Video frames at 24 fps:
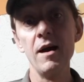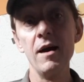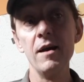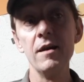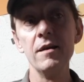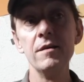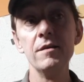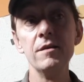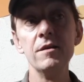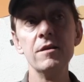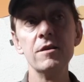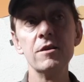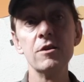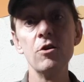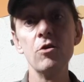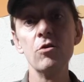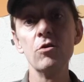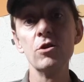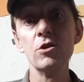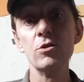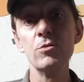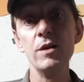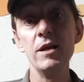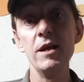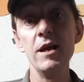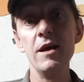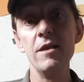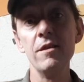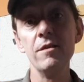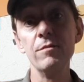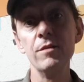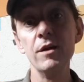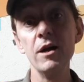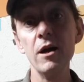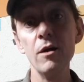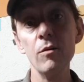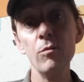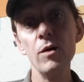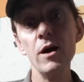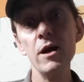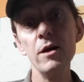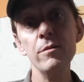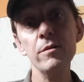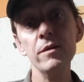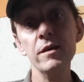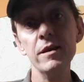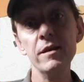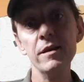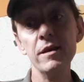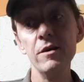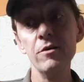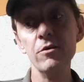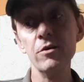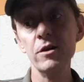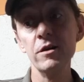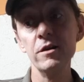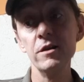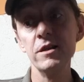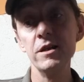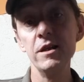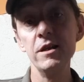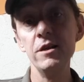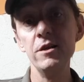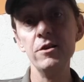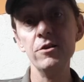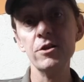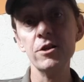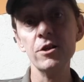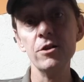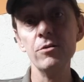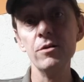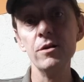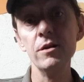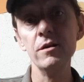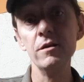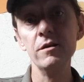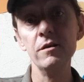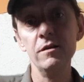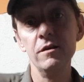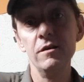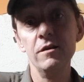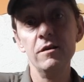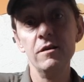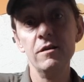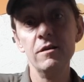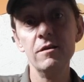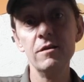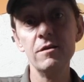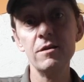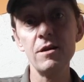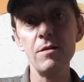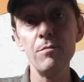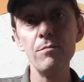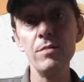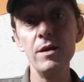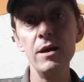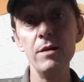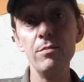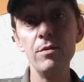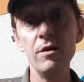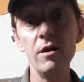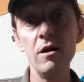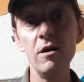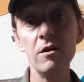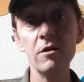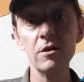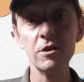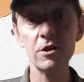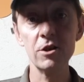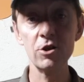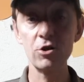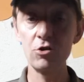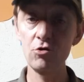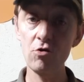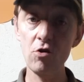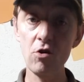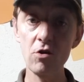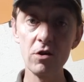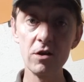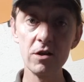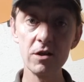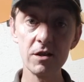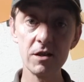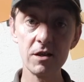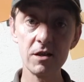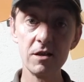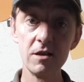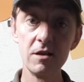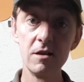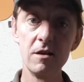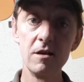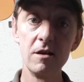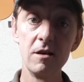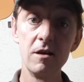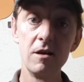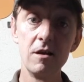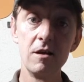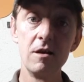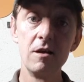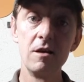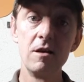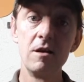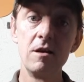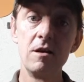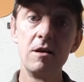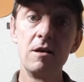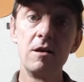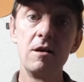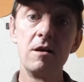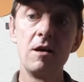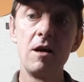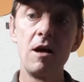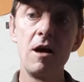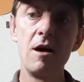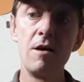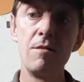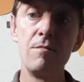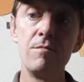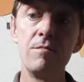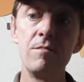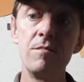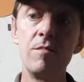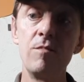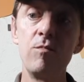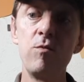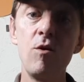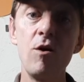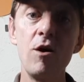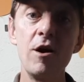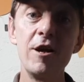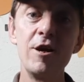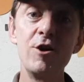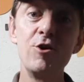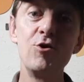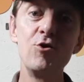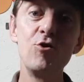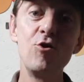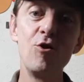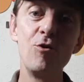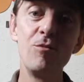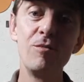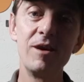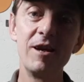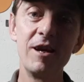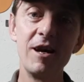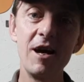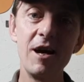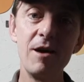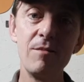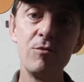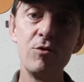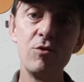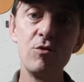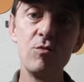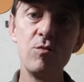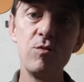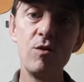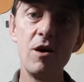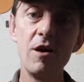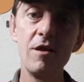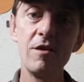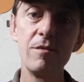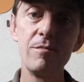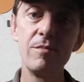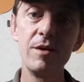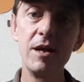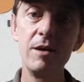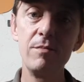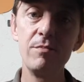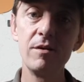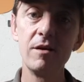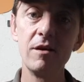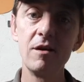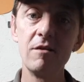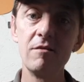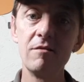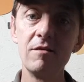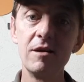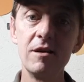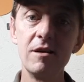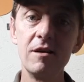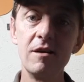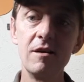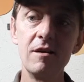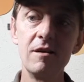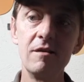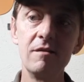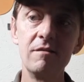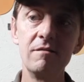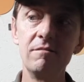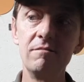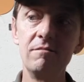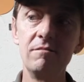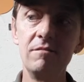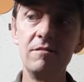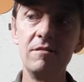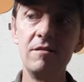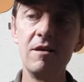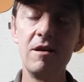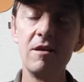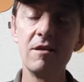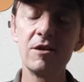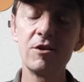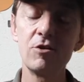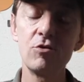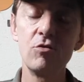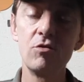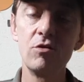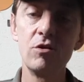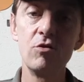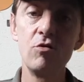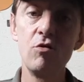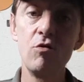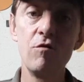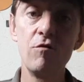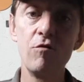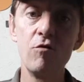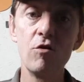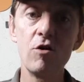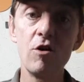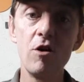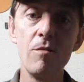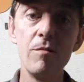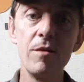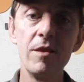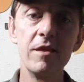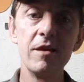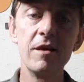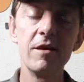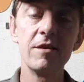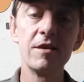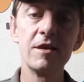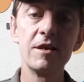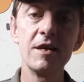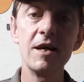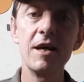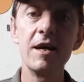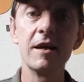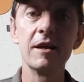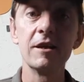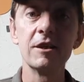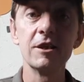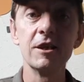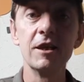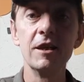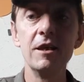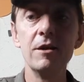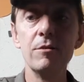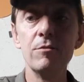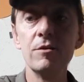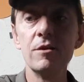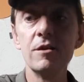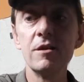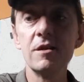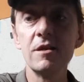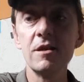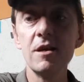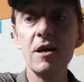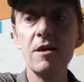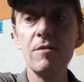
And as long as we let them get away with it, they'll continue to. And some people aren't as strong as what you normally am, or what other people are. And I saw an awful comment the other day, actually. It was